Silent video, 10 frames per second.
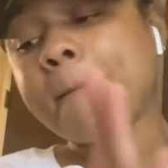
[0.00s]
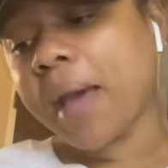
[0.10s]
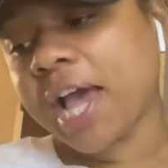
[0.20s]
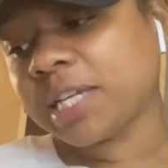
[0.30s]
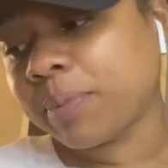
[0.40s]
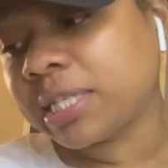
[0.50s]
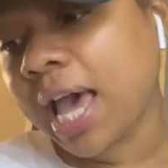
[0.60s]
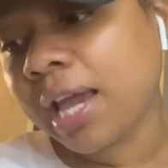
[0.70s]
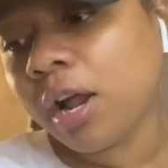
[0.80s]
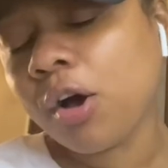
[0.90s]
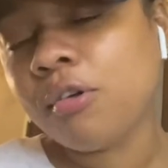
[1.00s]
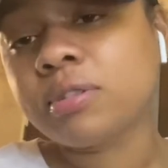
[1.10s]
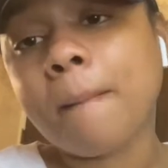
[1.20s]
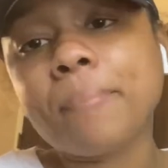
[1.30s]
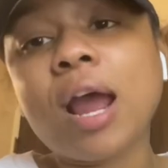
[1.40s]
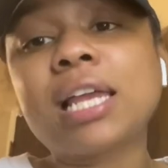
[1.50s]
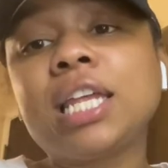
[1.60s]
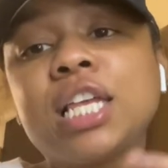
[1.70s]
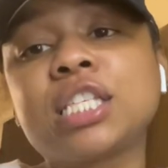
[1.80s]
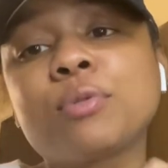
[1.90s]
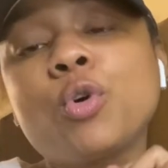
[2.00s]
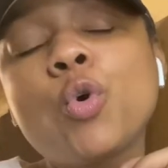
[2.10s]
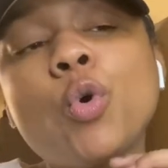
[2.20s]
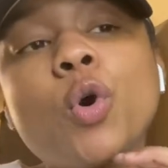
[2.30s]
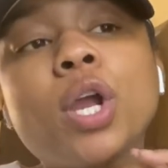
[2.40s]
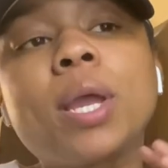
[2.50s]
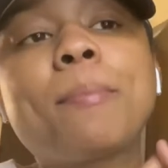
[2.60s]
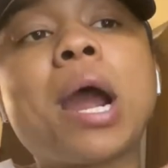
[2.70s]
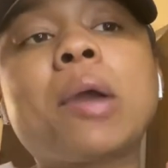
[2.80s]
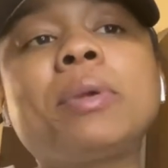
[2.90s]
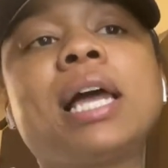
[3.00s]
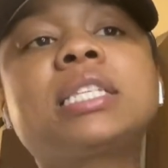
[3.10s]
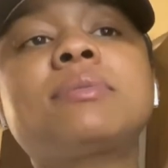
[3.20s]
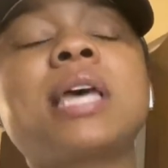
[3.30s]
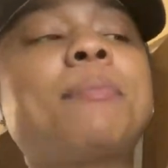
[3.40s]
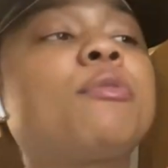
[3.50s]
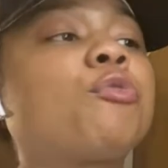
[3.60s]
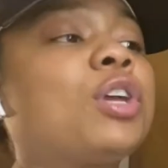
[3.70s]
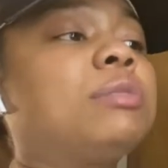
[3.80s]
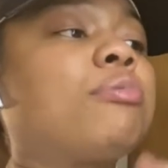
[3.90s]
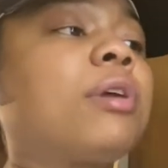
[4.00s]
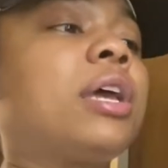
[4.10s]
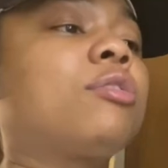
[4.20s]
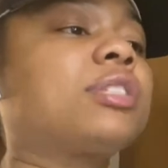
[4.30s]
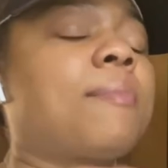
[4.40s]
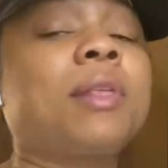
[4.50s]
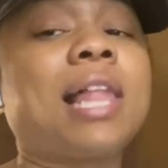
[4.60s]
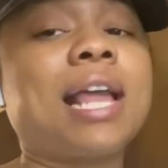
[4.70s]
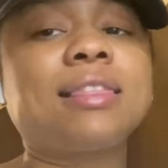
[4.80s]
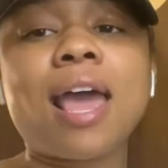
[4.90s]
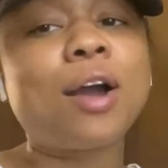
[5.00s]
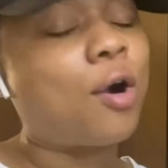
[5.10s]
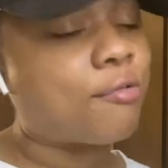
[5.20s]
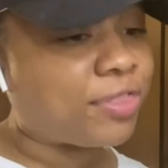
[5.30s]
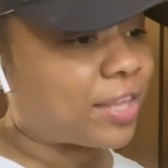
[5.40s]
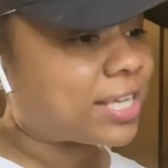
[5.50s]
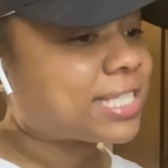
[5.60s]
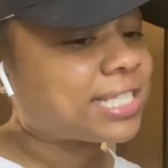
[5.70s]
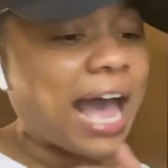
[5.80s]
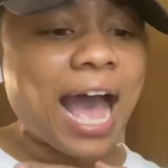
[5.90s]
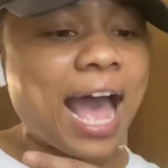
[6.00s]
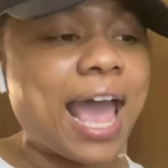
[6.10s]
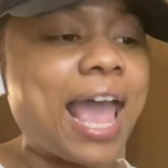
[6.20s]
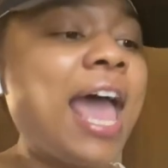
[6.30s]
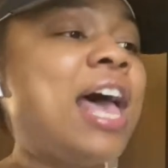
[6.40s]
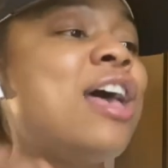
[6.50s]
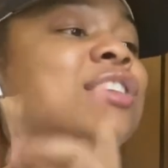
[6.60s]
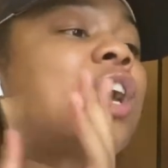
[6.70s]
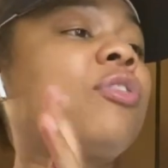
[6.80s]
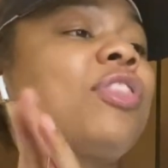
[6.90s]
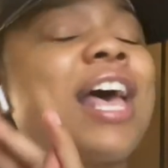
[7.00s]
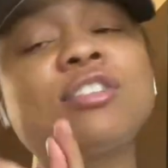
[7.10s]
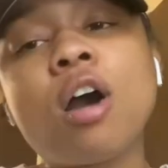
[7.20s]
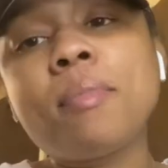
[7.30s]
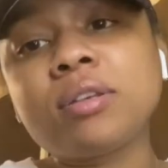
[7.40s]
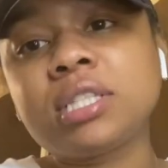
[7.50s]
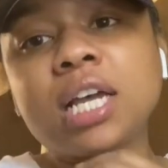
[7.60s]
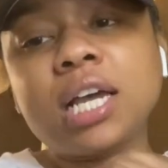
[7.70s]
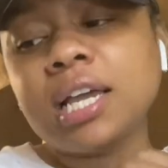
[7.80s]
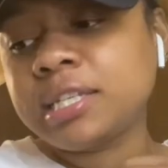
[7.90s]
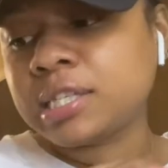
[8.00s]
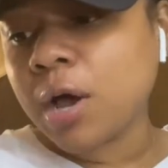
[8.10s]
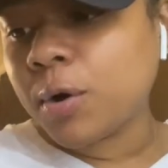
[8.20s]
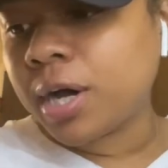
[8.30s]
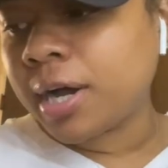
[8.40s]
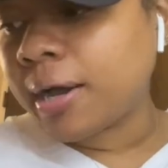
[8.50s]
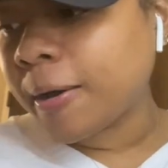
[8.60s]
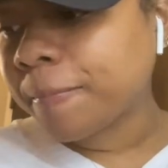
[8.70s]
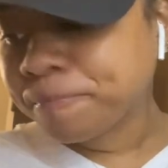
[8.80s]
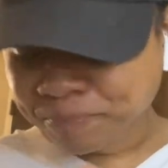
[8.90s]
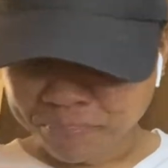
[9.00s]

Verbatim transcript: mashed potatoes, some broccoli and some corn, and probably like some type of French bread or something like that on the side. So that's almost done. So um